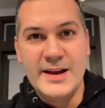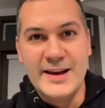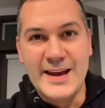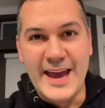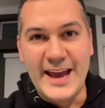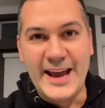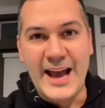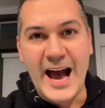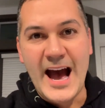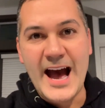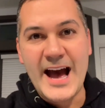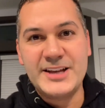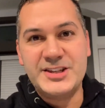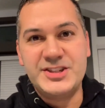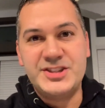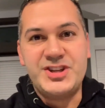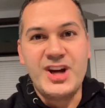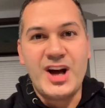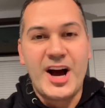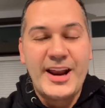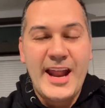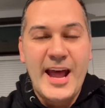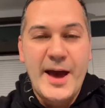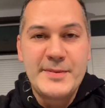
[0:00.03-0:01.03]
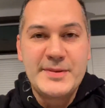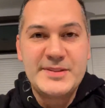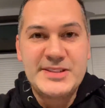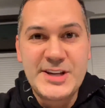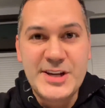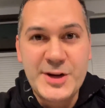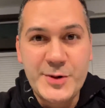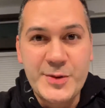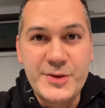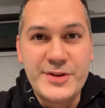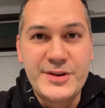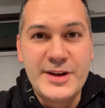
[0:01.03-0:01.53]
Hey guys, John Abbas
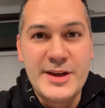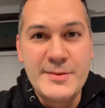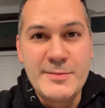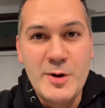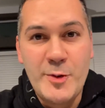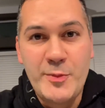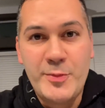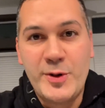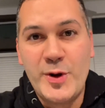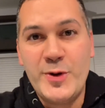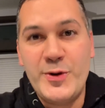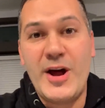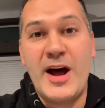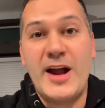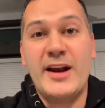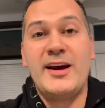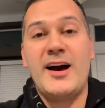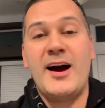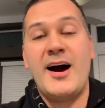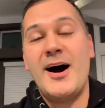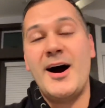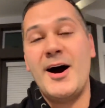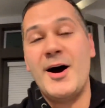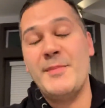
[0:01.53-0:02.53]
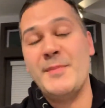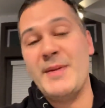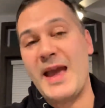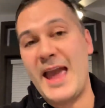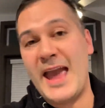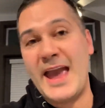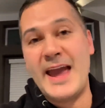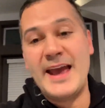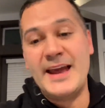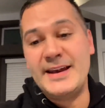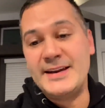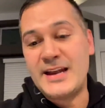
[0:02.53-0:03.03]
here with Nemopro.com,
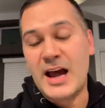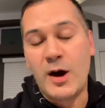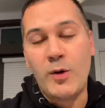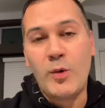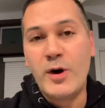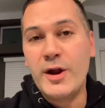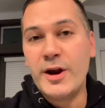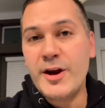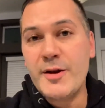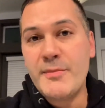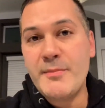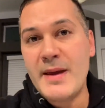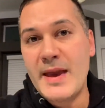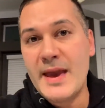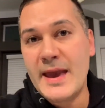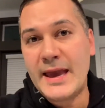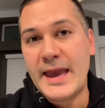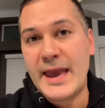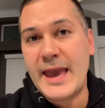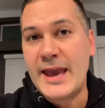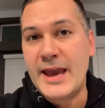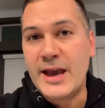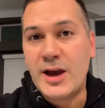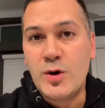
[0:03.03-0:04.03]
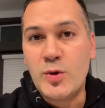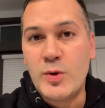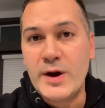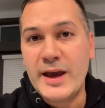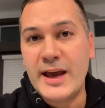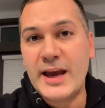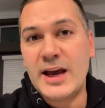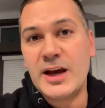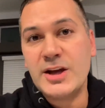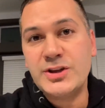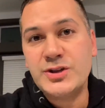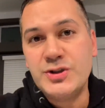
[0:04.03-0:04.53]
and I wanted to make a
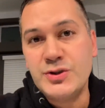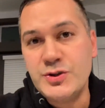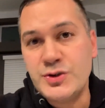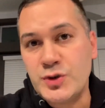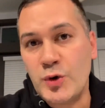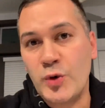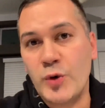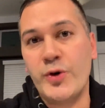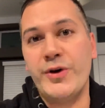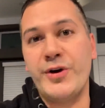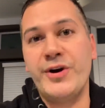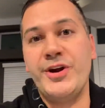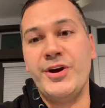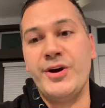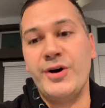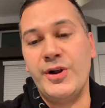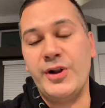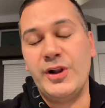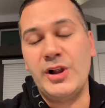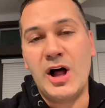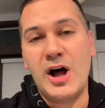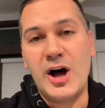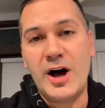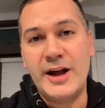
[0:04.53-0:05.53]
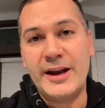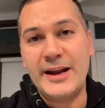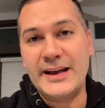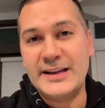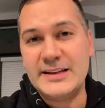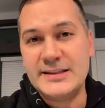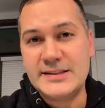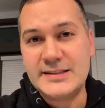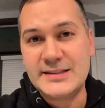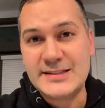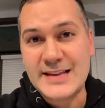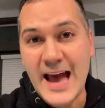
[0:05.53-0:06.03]
quick tutorial on
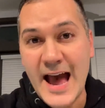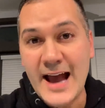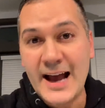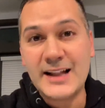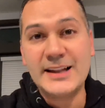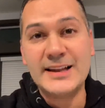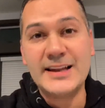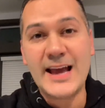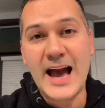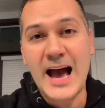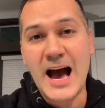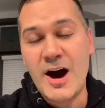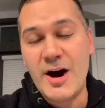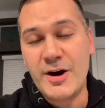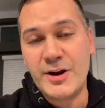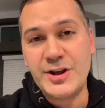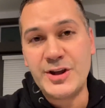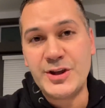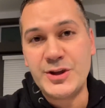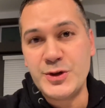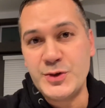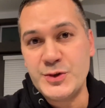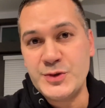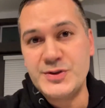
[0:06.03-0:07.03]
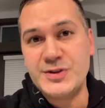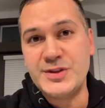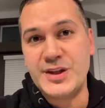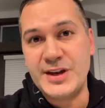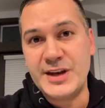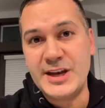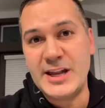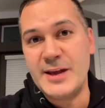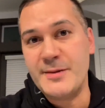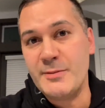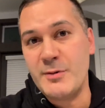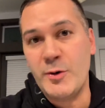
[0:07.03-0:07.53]
exactly how to use the
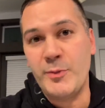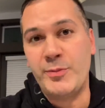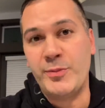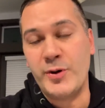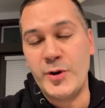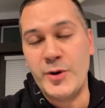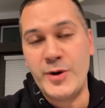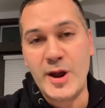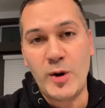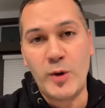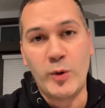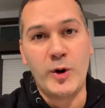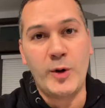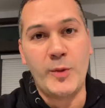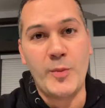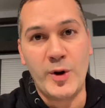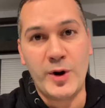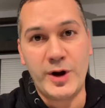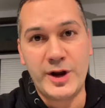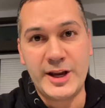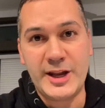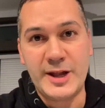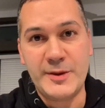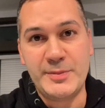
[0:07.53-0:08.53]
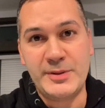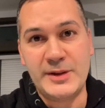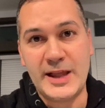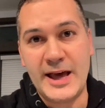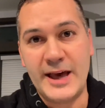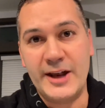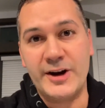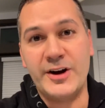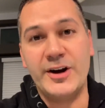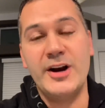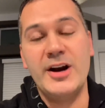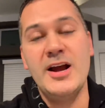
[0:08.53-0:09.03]
Nemopro Network Marketing
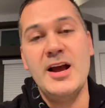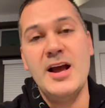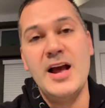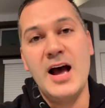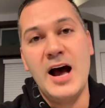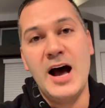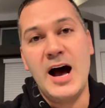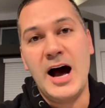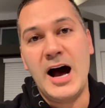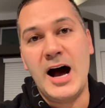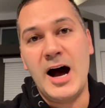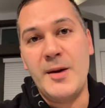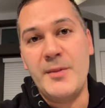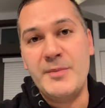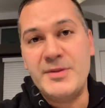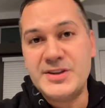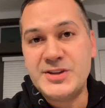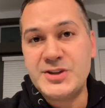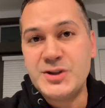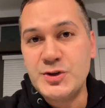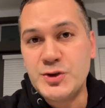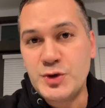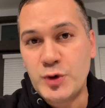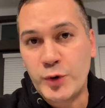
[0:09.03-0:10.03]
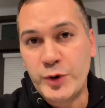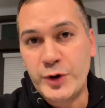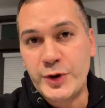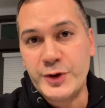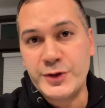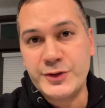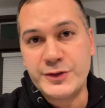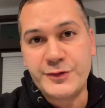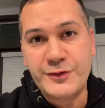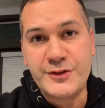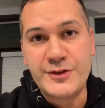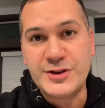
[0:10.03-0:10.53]
Planner. This
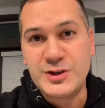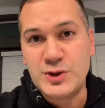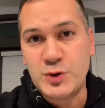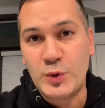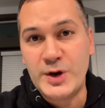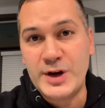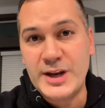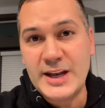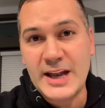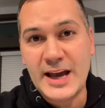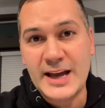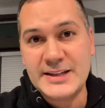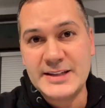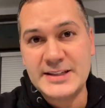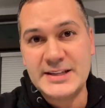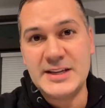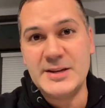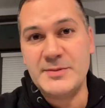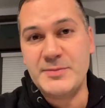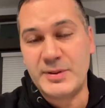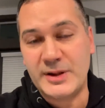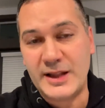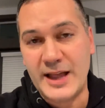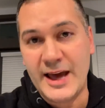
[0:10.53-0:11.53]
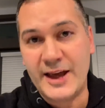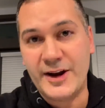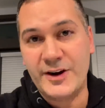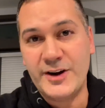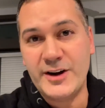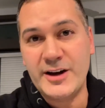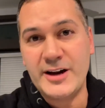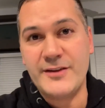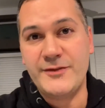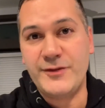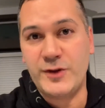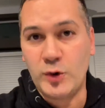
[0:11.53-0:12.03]
tutorial is for the 2019
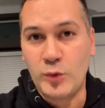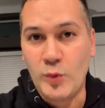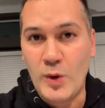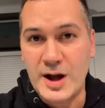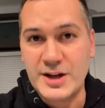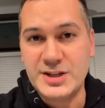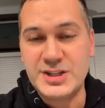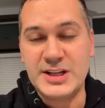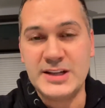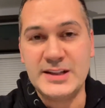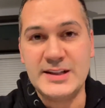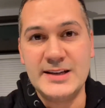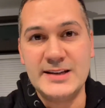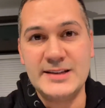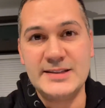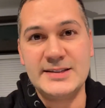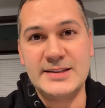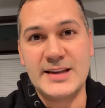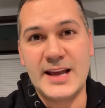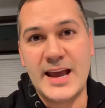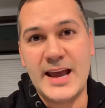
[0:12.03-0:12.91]
planner, if you're watching this.